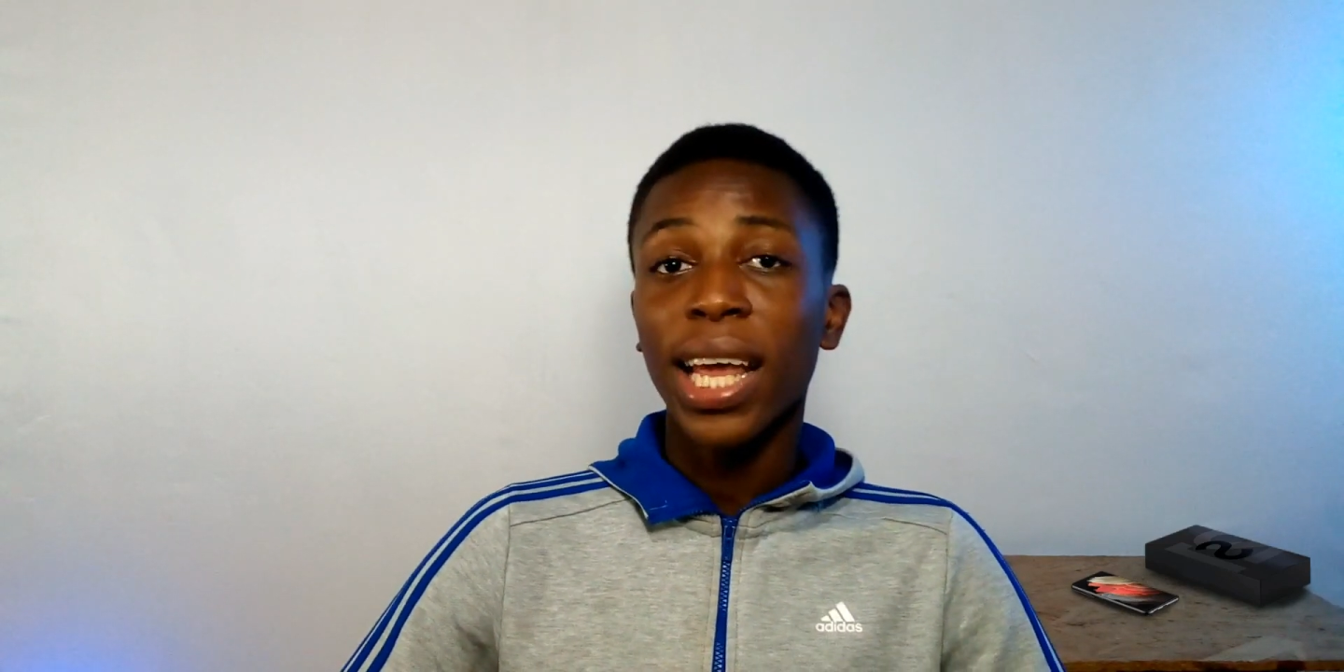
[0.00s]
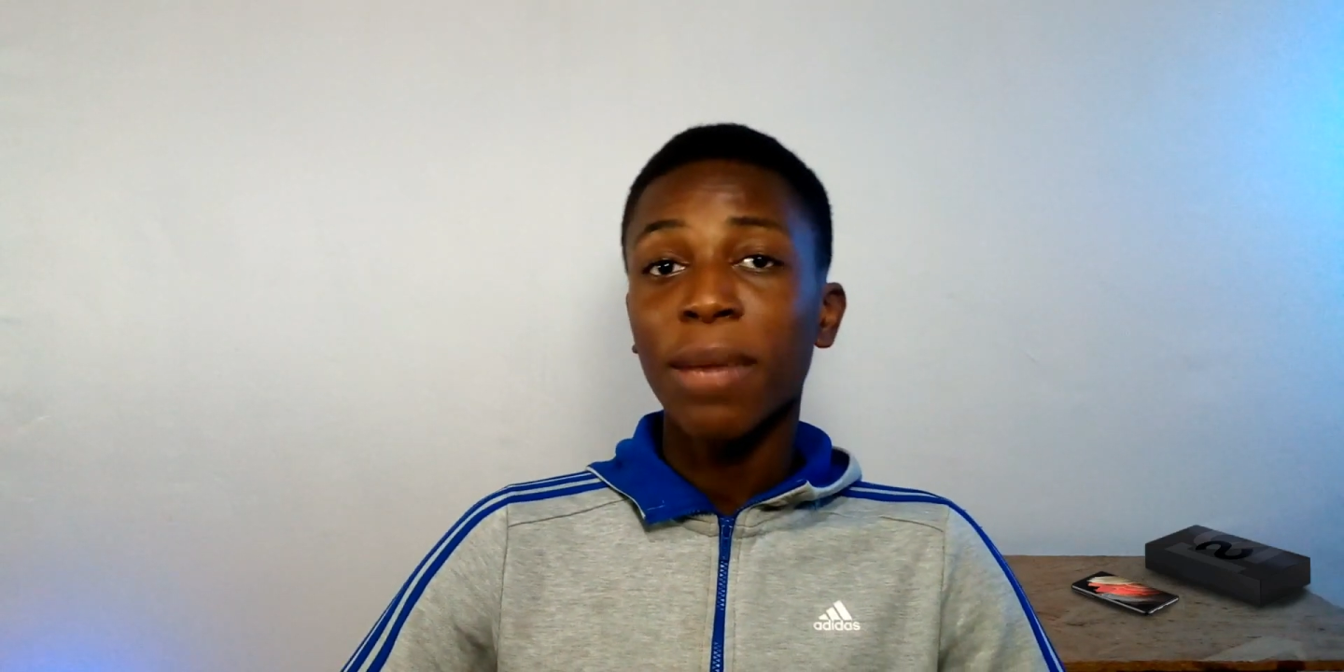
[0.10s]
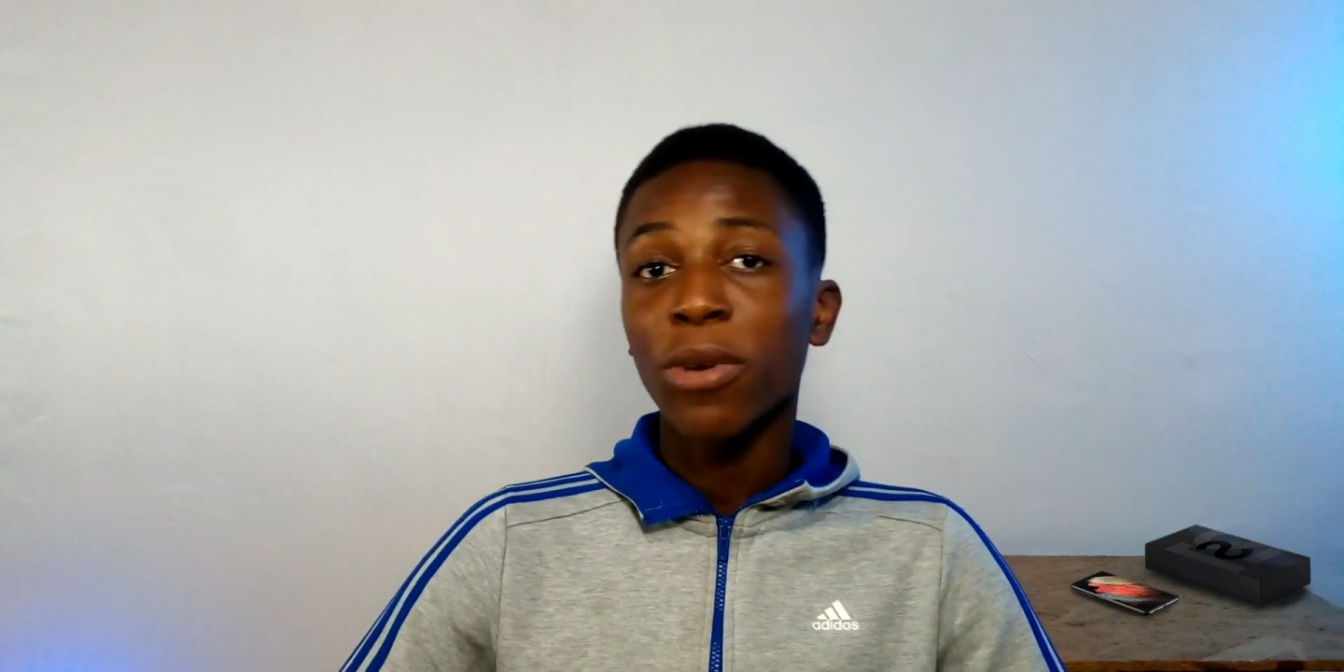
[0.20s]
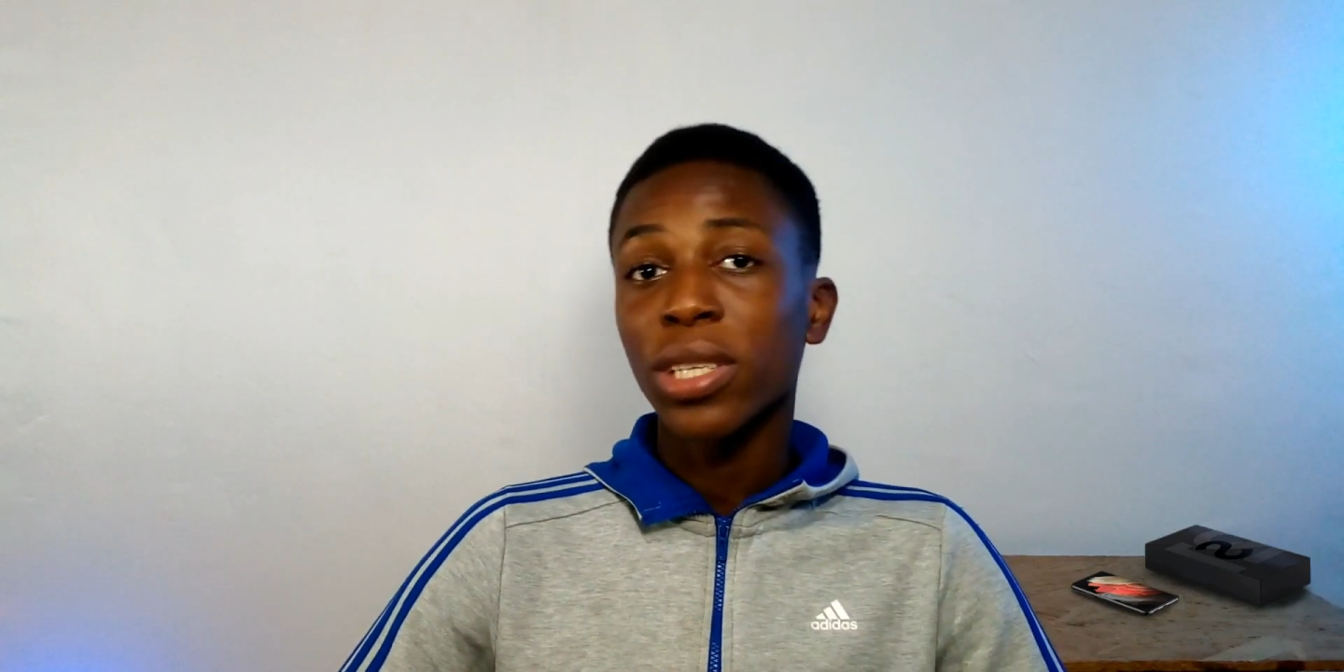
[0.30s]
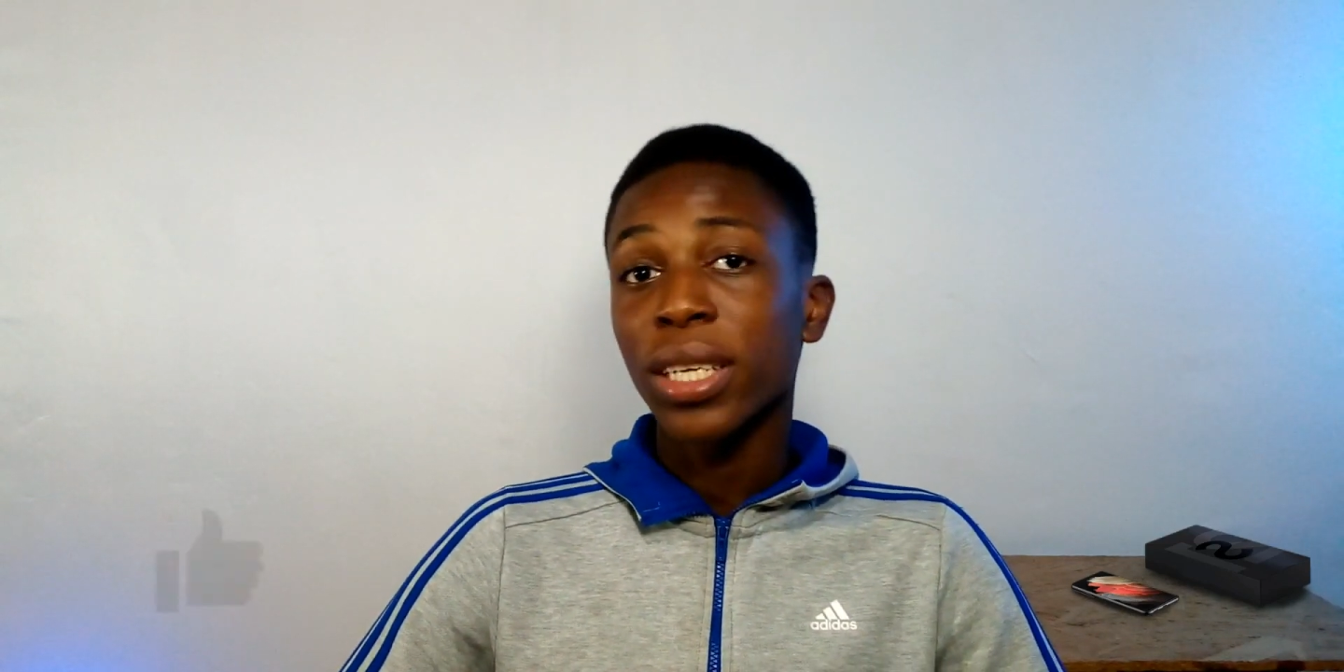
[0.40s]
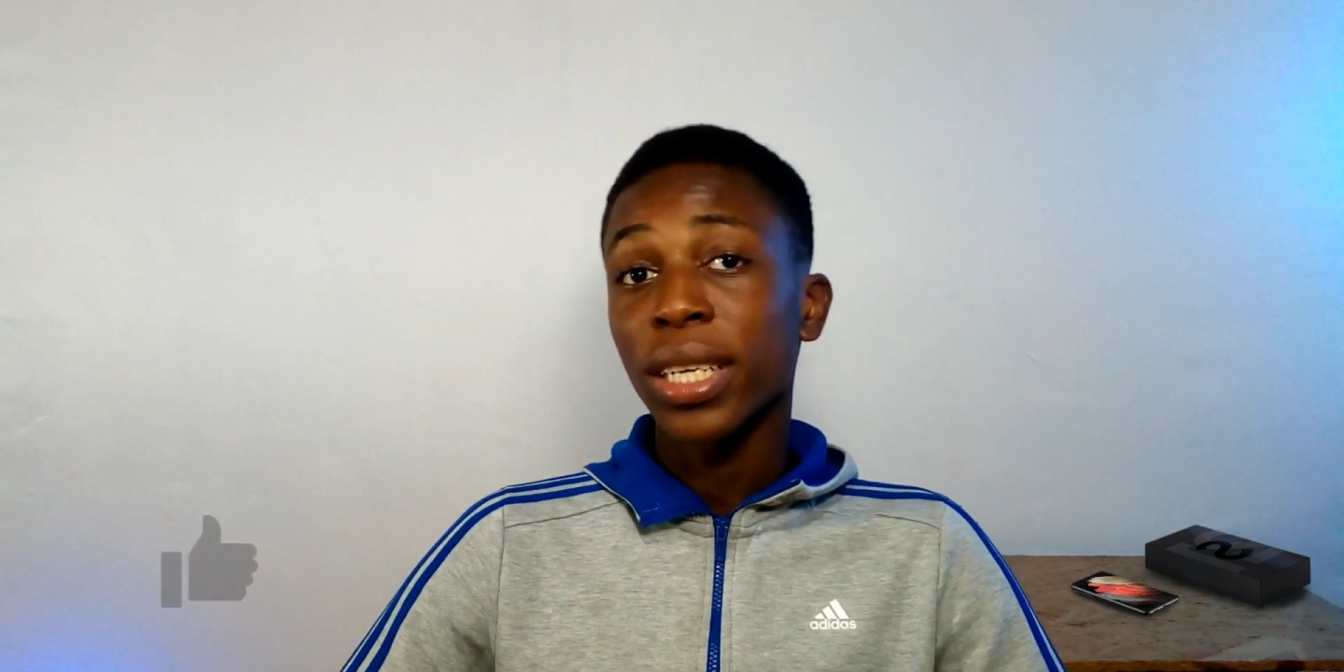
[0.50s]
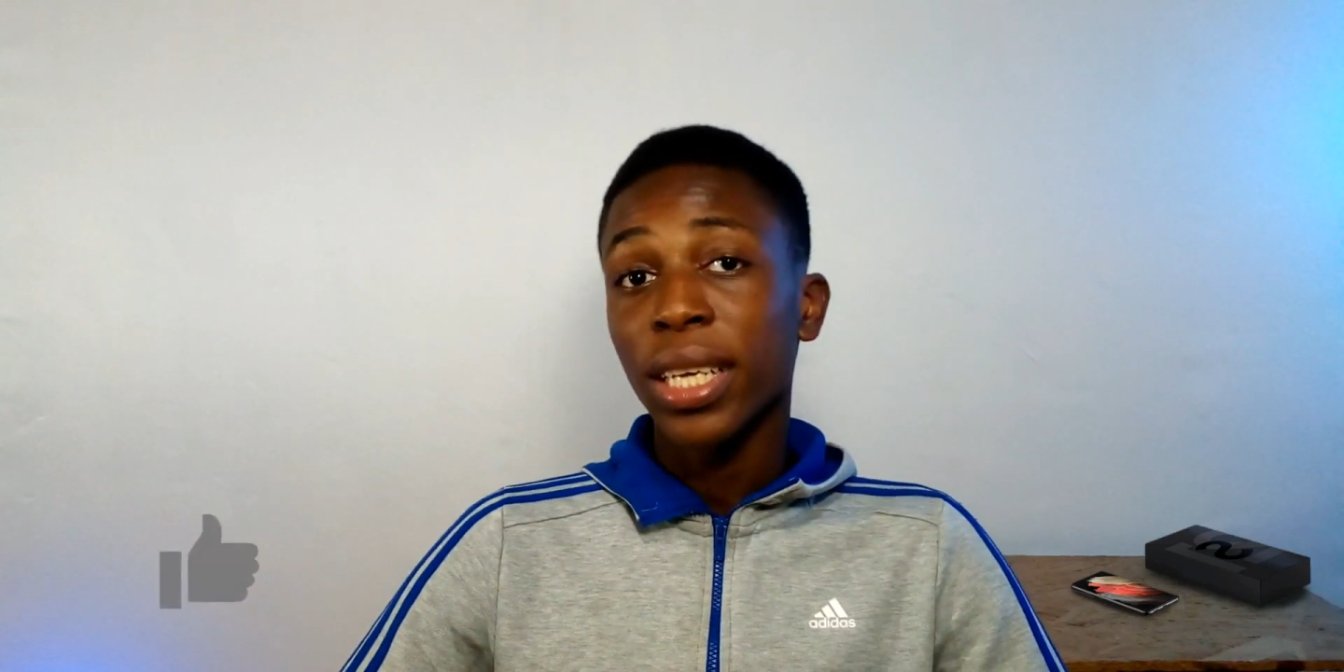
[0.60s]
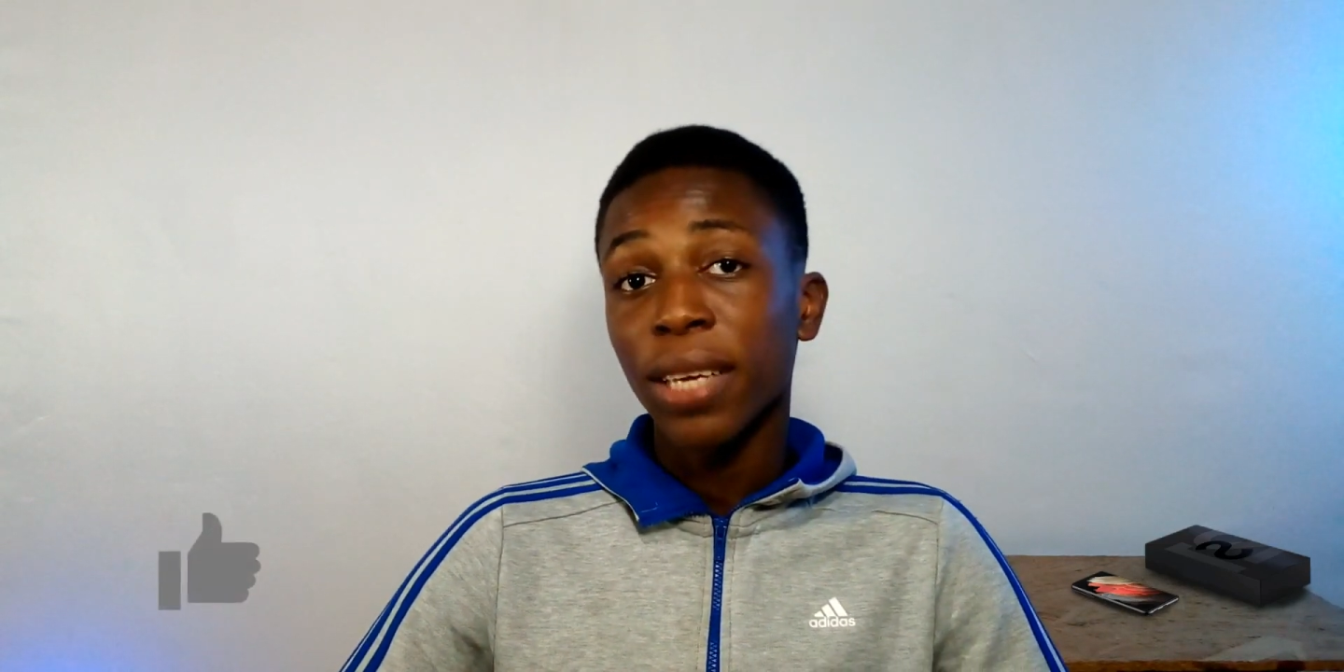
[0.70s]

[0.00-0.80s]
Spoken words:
like button